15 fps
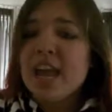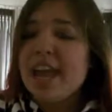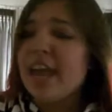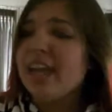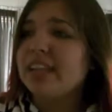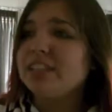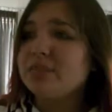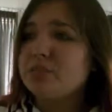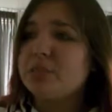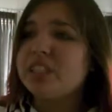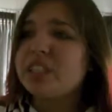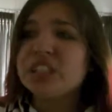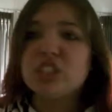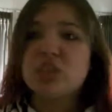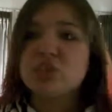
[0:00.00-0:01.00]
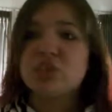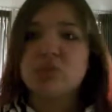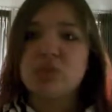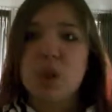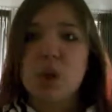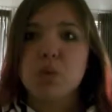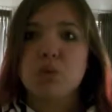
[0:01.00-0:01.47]
and we just
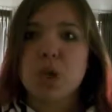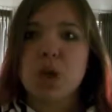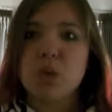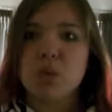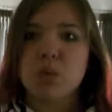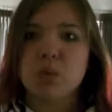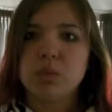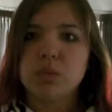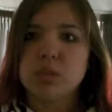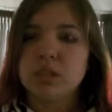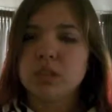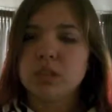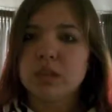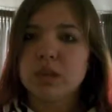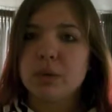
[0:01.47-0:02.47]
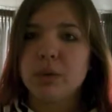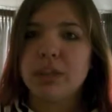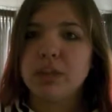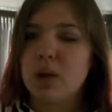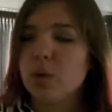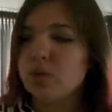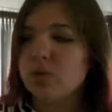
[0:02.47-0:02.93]
don't know. We
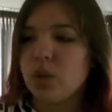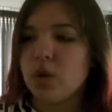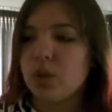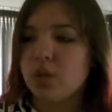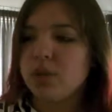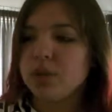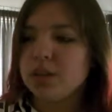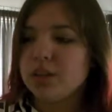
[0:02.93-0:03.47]
don't know.